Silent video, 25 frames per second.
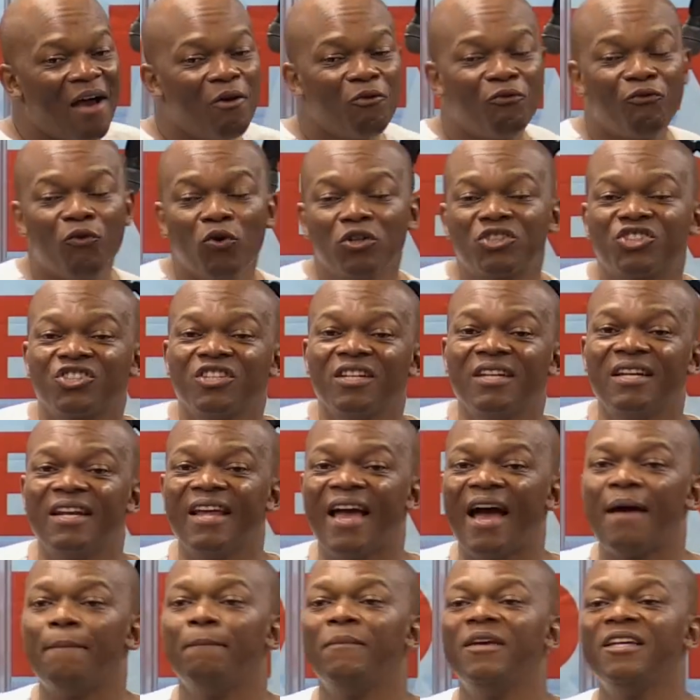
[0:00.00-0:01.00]

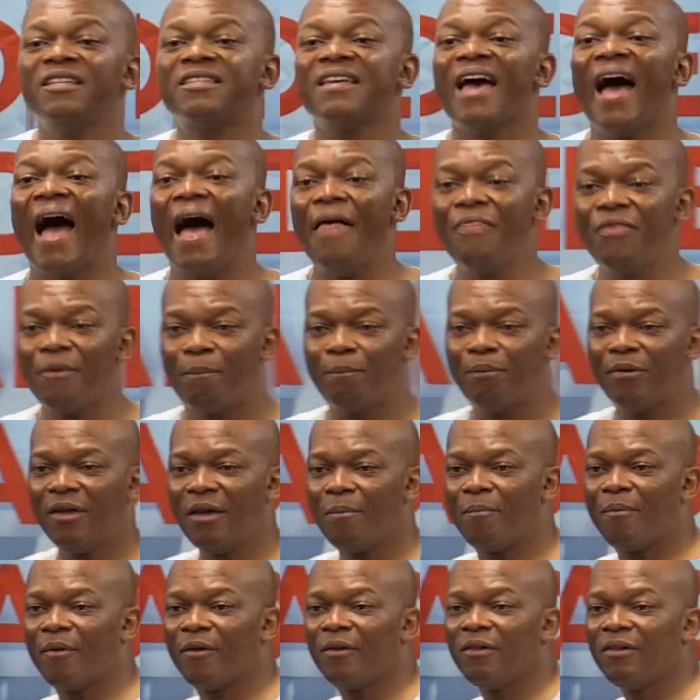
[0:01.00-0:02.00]
Fortunately, I meet other
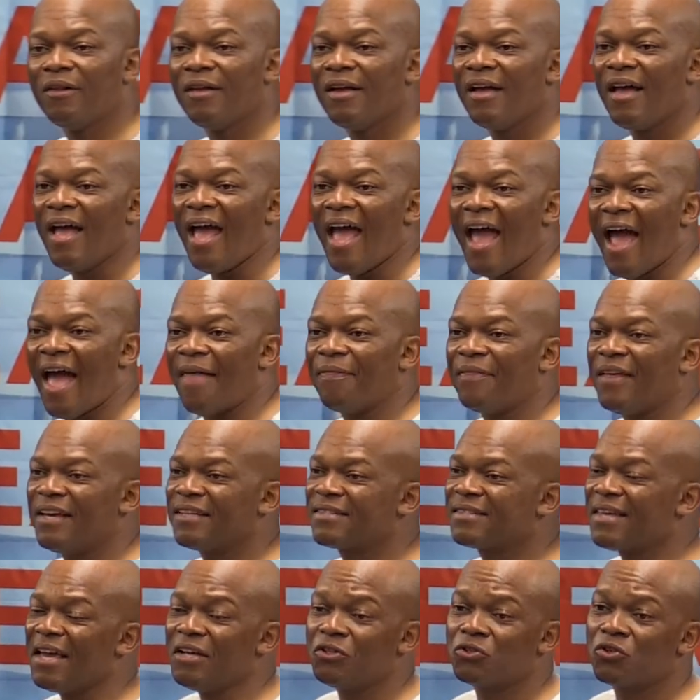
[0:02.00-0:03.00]
people and they
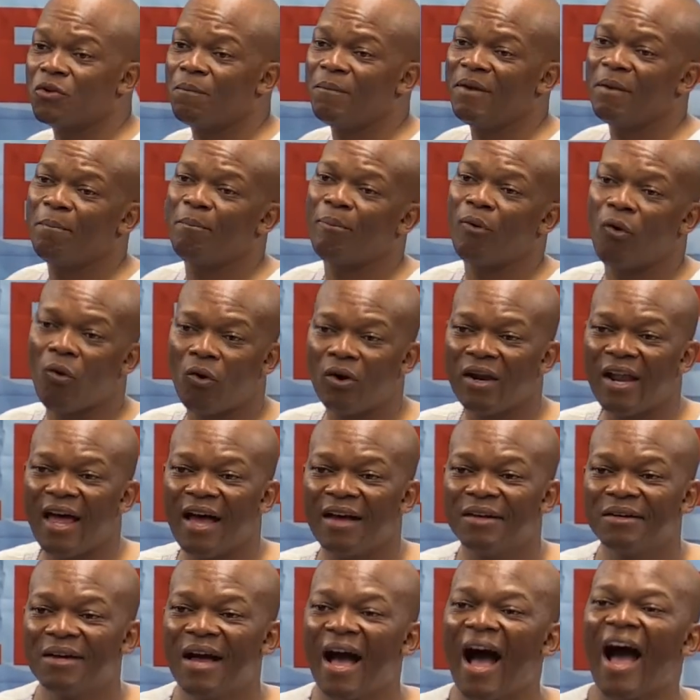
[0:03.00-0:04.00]
say to me, Paul,
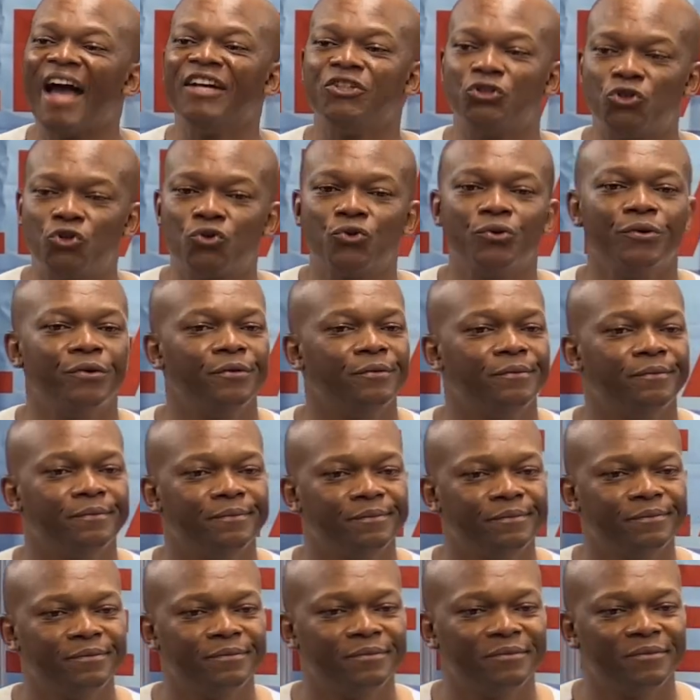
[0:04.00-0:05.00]
I do.
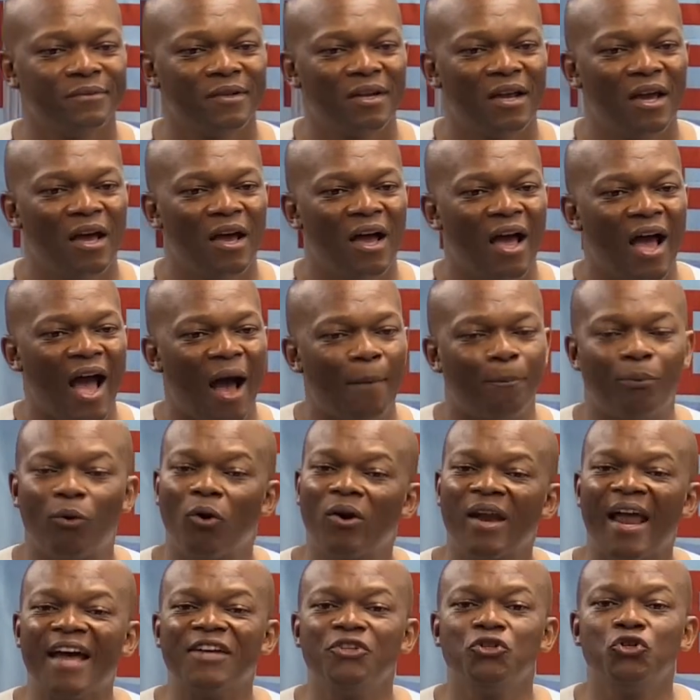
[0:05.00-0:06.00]

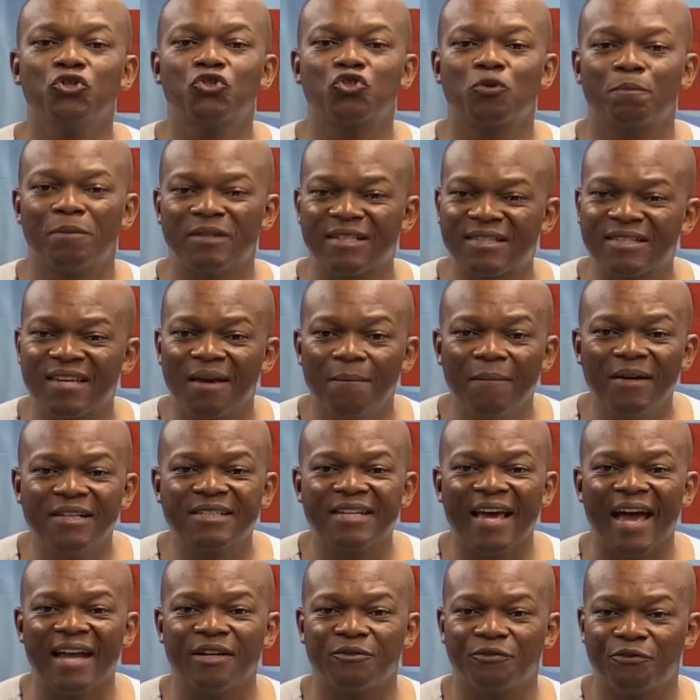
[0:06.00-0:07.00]
Paul, I used to be
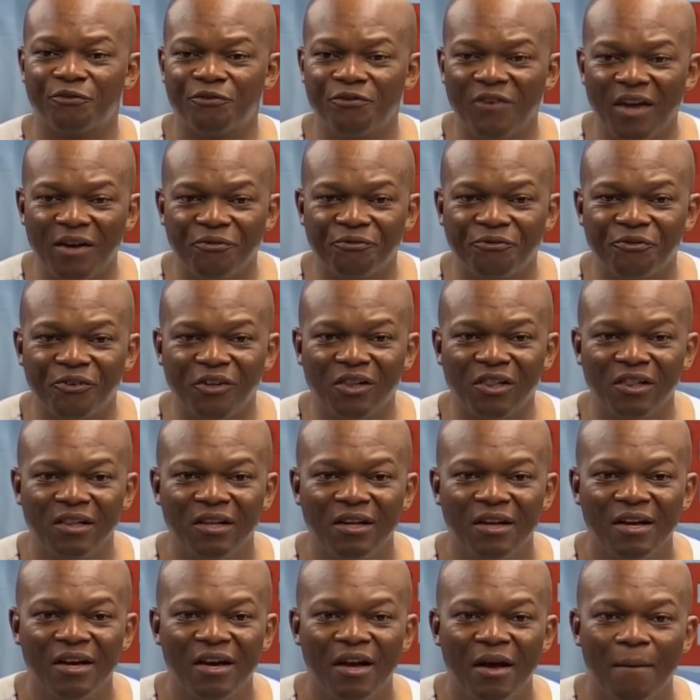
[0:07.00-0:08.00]
timid and fearful,
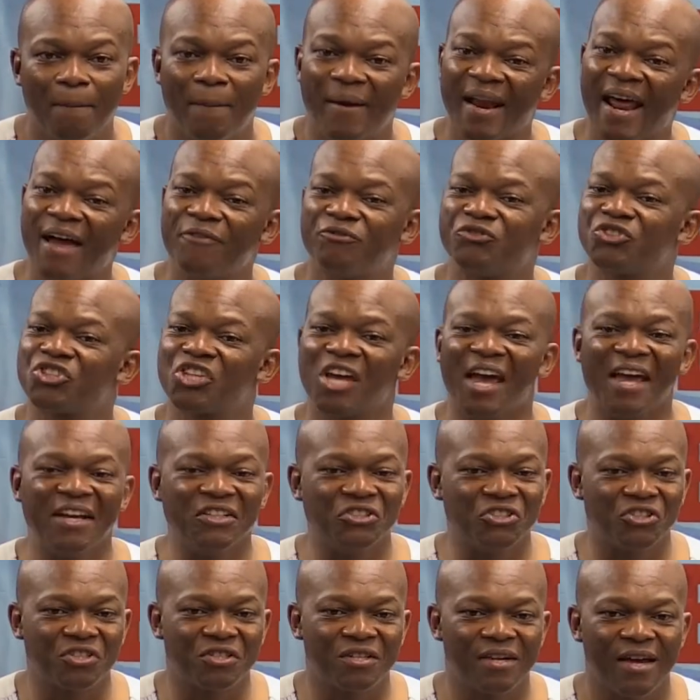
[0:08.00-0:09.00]
but I've
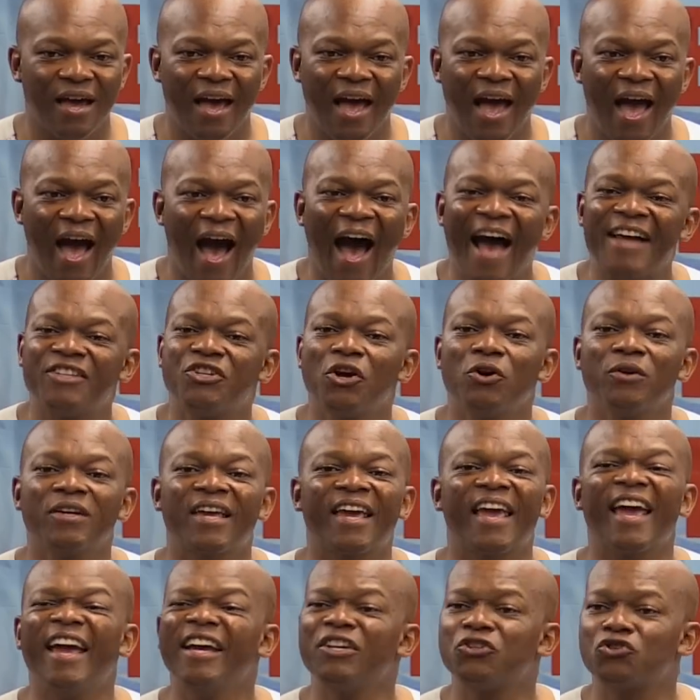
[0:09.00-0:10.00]
changed. I
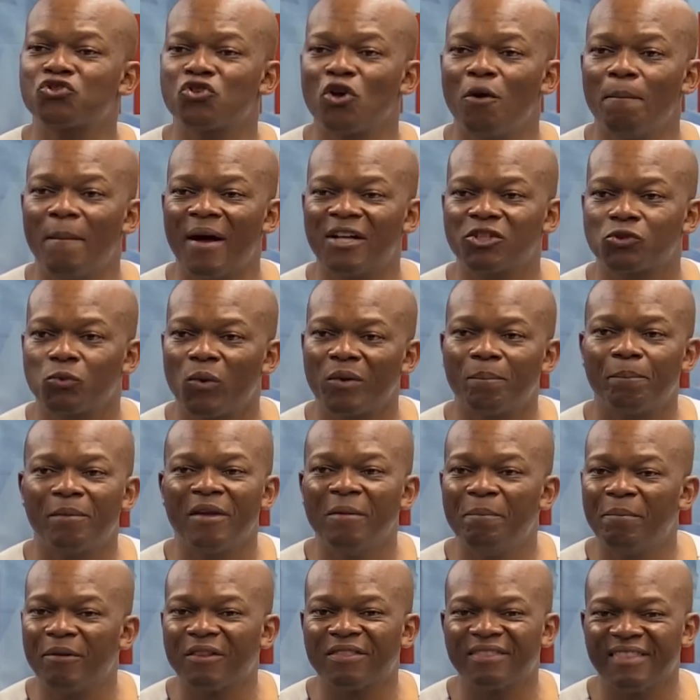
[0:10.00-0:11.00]
don't care so much what
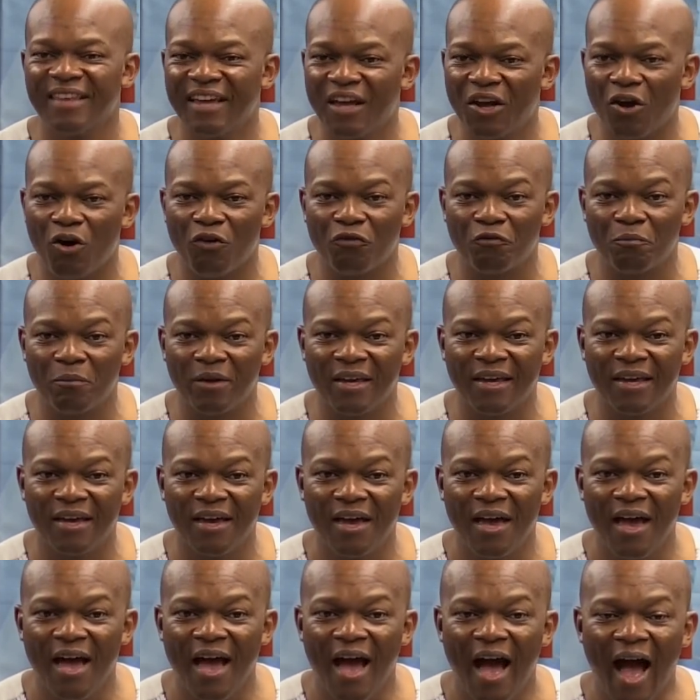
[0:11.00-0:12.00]
people think of me.
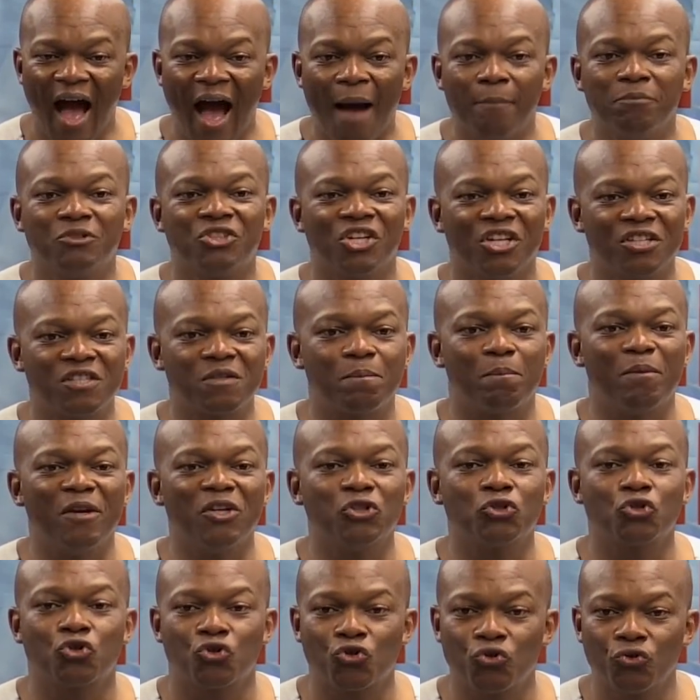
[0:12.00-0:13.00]
I'm just
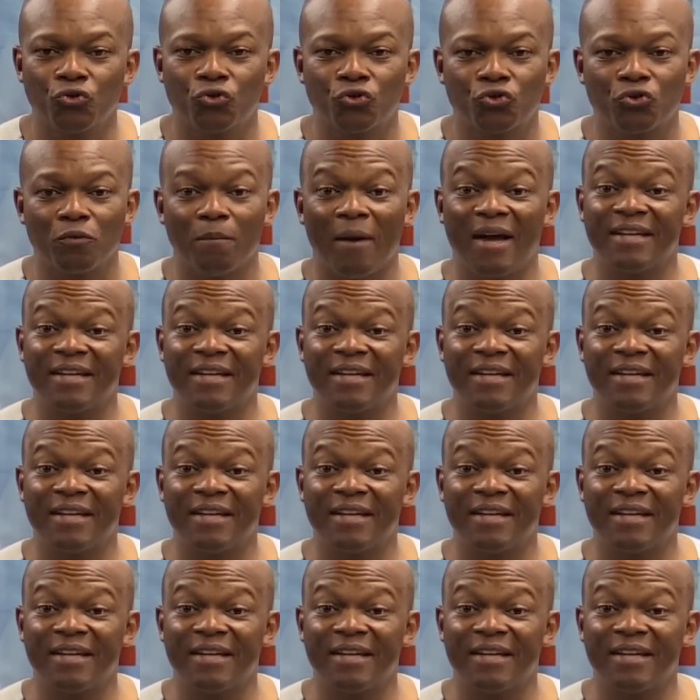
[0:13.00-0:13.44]
being true to